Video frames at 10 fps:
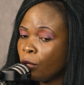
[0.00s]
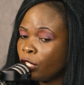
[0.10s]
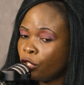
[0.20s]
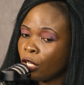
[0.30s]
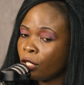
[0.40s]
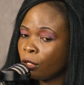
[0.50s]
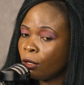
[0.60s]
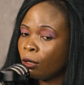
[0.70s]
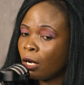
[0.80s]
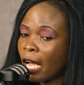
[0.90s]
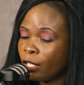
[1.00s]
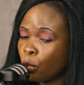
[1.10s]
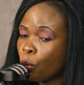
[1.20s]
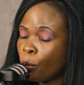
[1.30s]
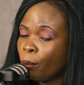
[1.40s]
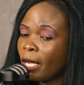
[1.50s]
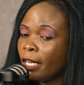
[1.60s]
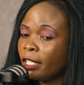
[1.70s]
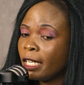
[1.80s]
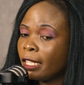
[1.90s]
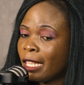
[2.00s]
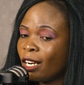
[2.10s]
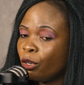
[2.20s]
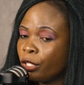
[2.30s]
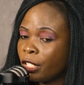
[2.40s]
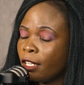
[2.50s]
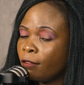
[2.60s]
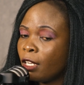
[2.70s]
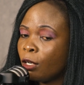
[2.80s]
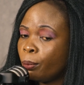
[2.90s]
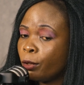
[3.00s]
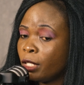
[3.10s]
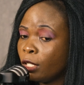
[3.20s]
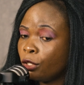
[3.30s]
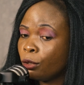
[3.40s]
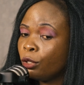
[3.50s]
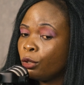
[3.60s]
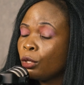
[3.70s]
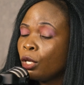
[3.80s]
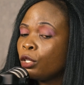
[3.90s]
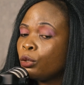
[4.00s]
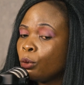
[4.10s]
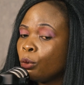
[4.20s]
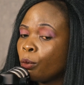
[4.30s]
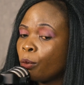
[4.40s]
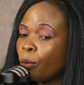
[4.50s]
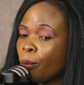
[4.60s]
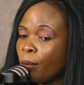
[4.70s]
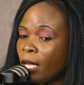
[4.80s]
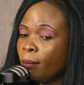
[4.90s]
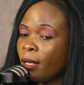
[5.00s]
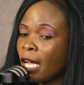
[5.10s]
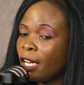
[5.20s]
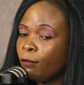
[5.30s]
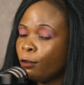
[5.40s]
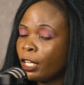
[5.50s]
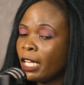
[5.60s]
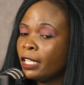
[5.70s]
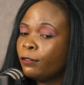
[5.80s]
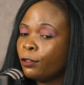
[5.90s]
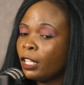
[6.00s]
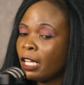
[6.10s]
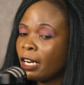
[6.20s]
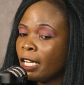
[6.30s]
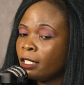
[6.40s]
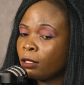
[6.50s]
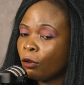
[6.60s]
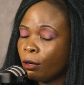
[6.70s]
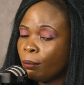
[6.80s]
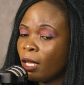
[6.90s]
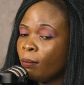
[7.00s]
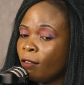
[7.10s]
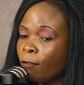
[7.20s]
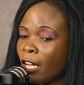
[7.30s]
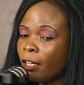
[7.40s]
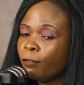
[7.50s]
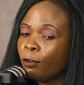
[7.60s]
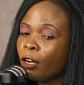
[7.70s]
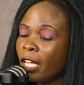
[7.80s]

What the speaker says: chores at home, and yet they are not given position to maybe advocate for their rights or maybe vie for